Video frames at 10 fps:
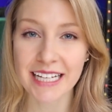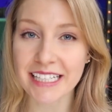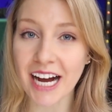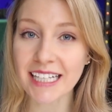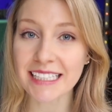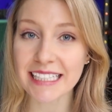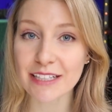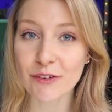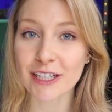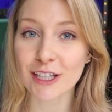Not
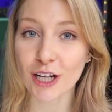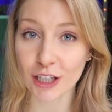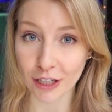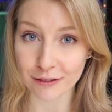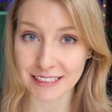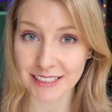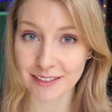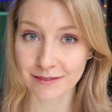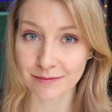even close.